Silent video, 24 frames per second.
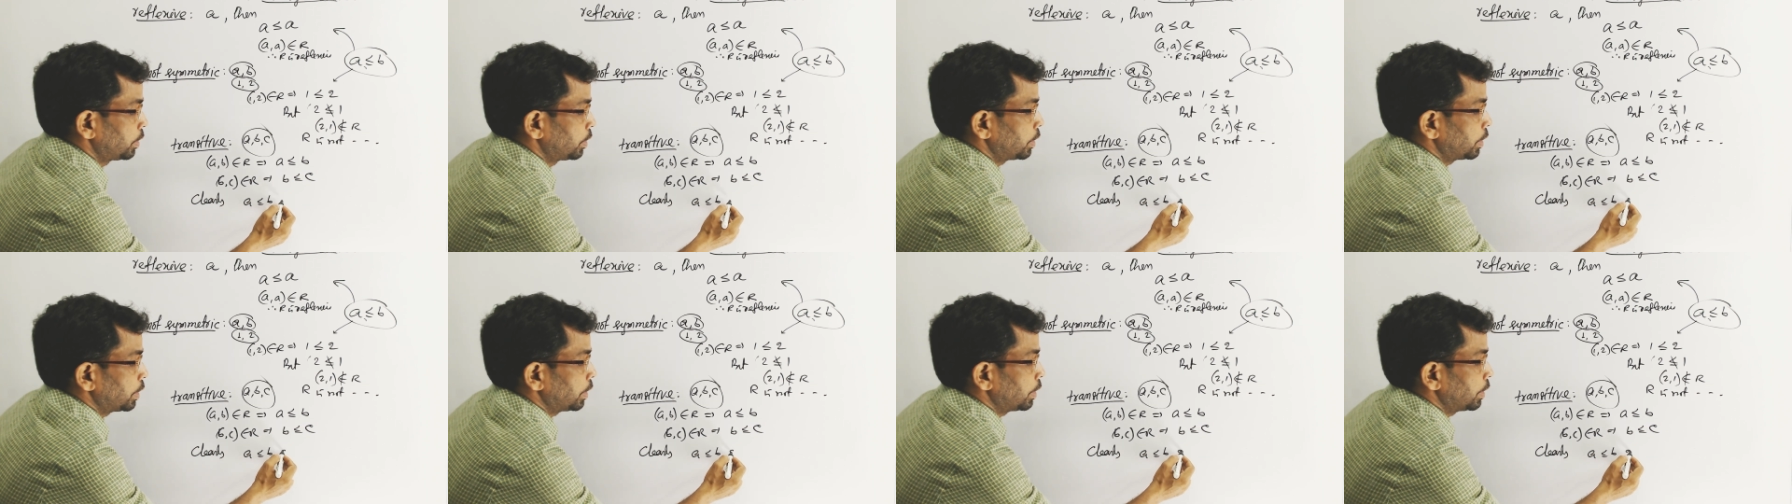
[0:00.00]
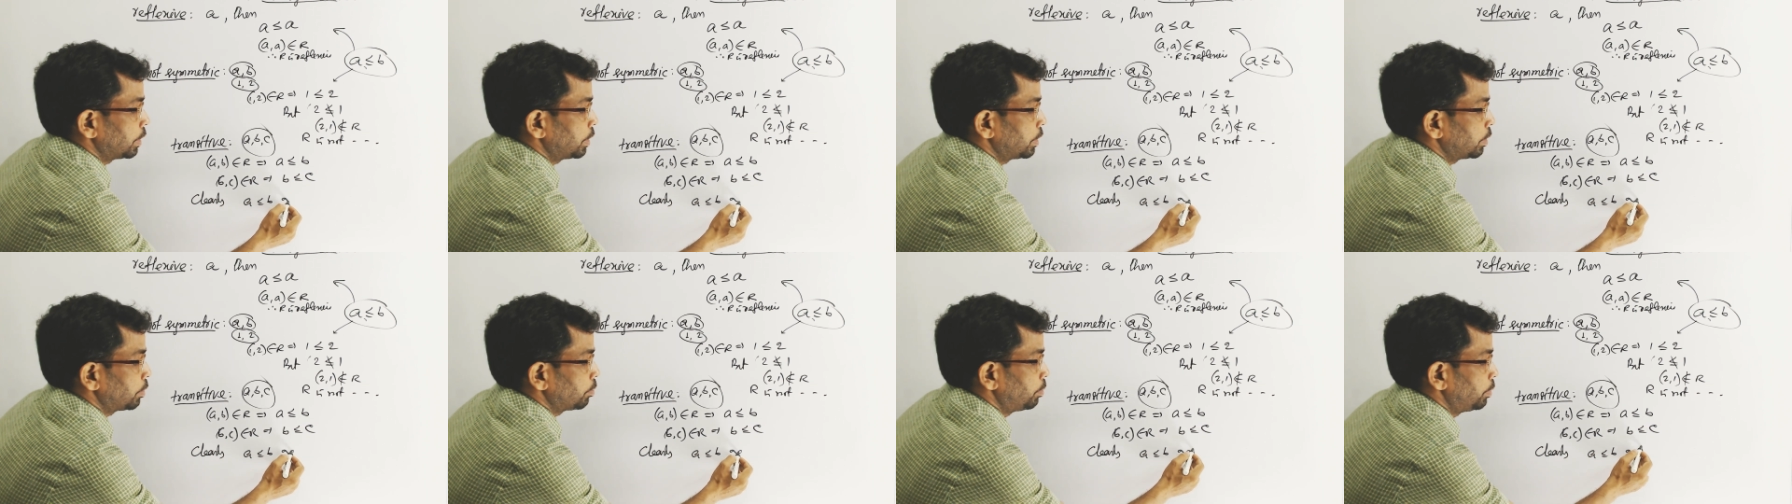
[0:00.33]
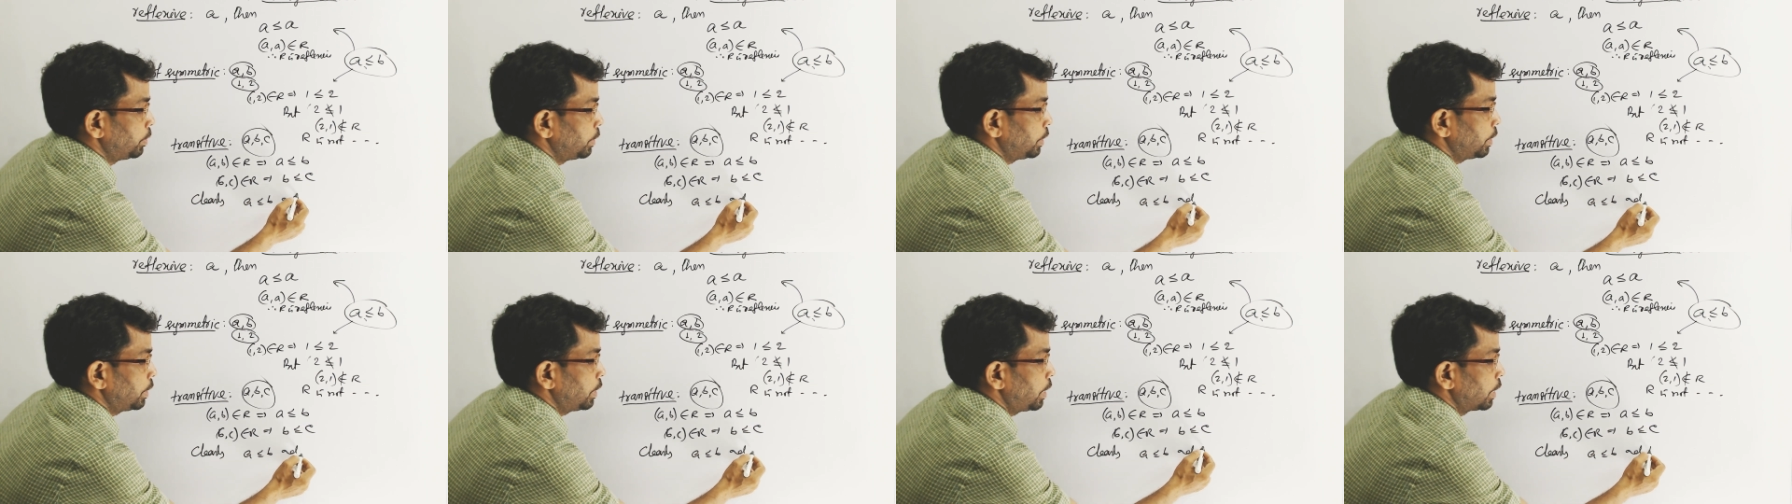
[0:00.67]
and
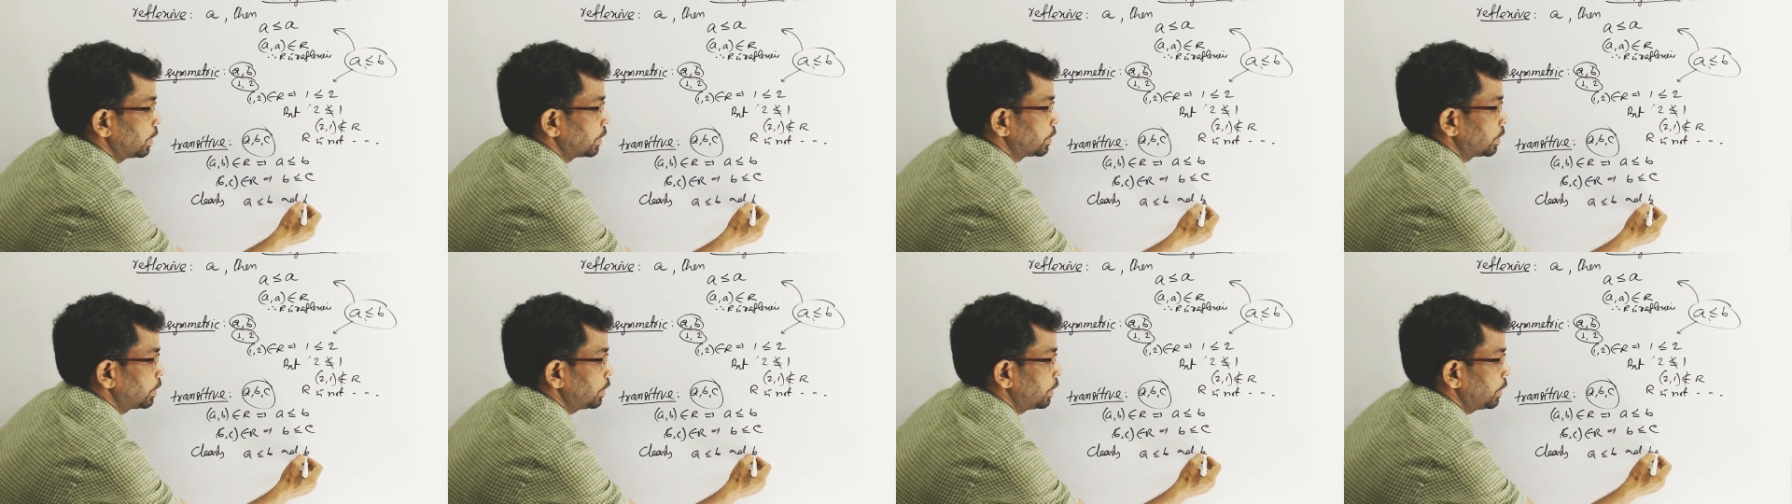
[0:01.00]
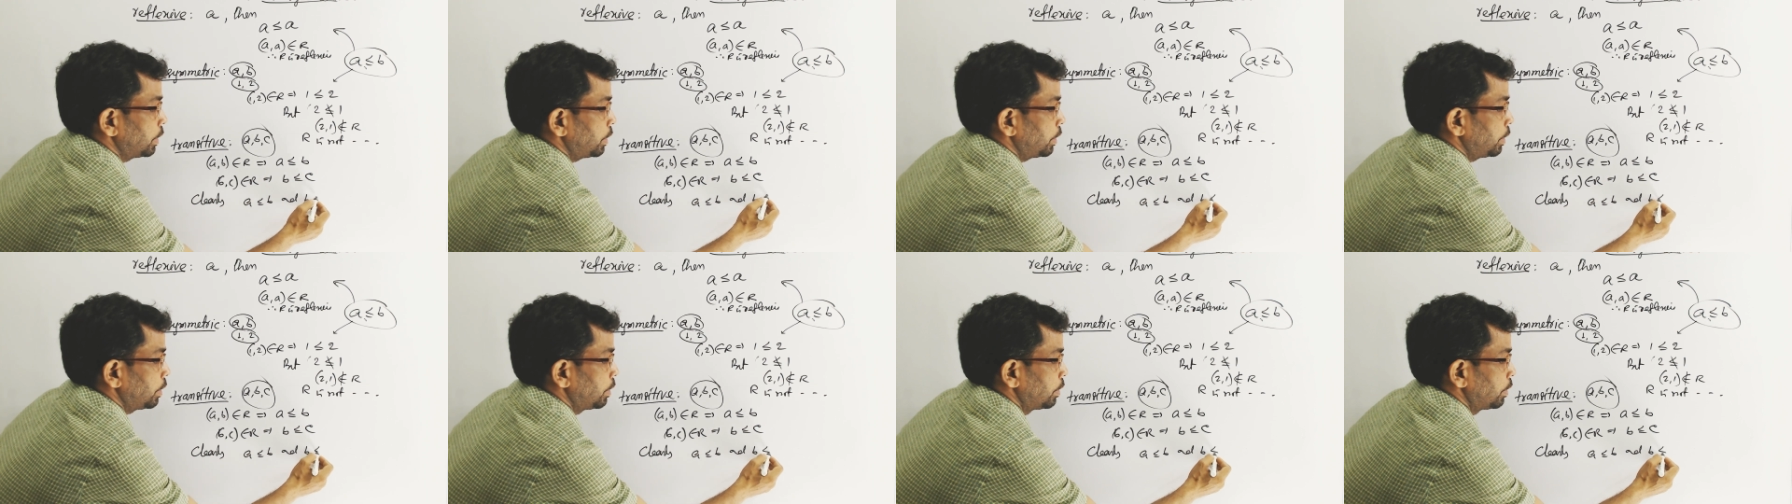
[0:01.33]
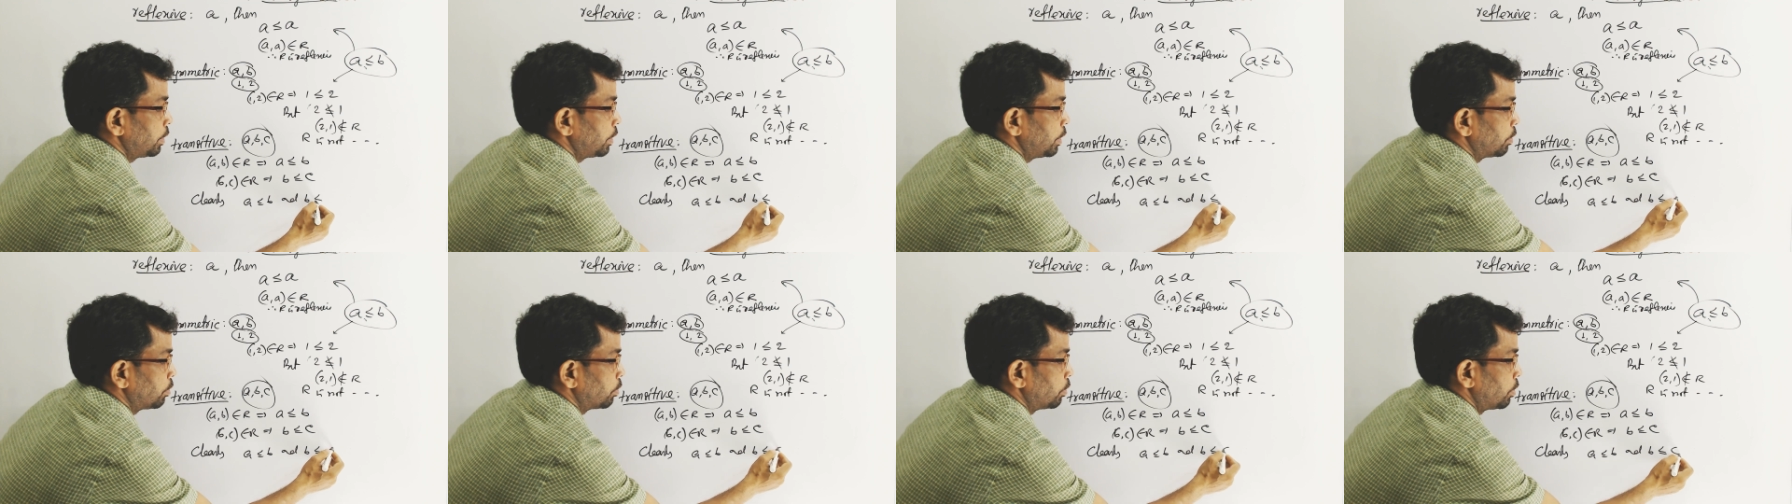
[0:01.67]
B less than
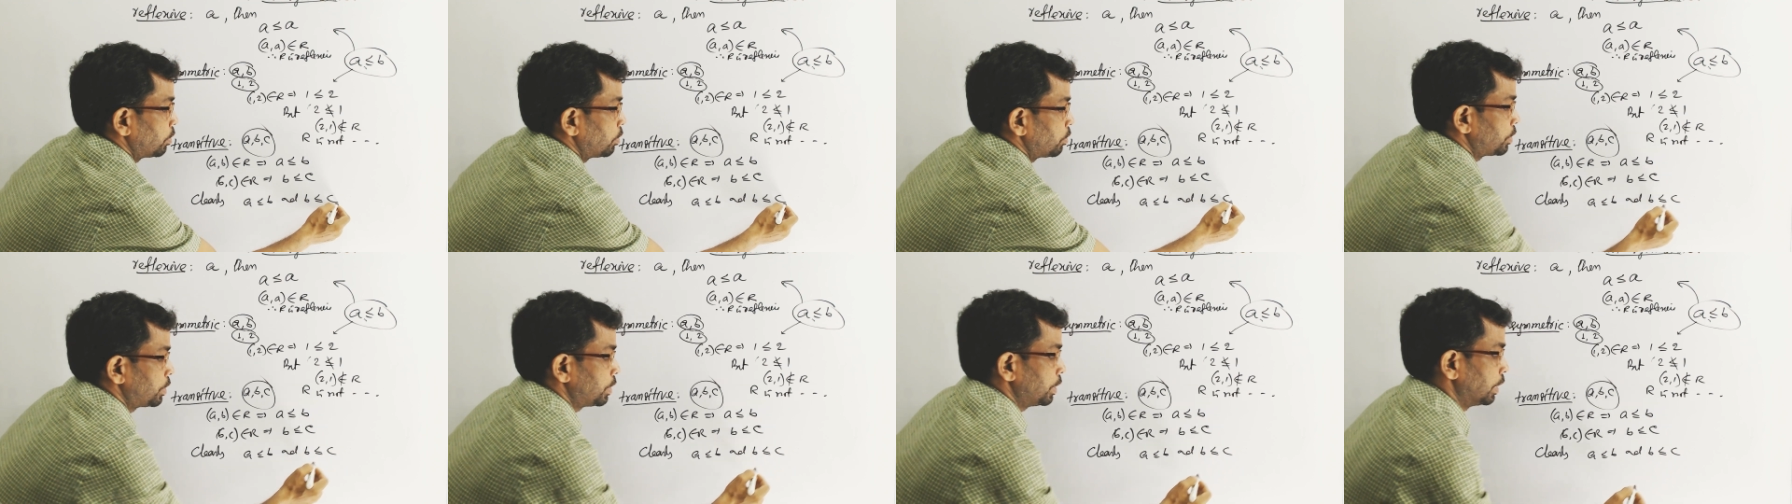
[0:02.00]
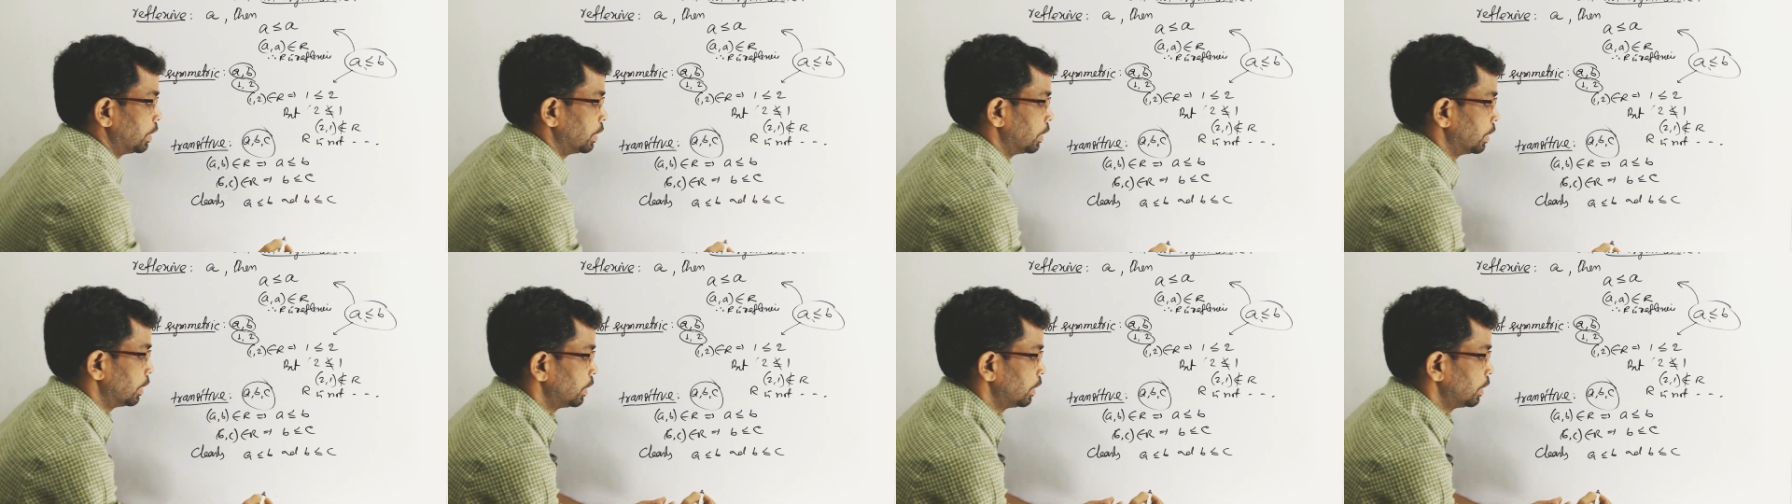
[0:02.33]
equal to C,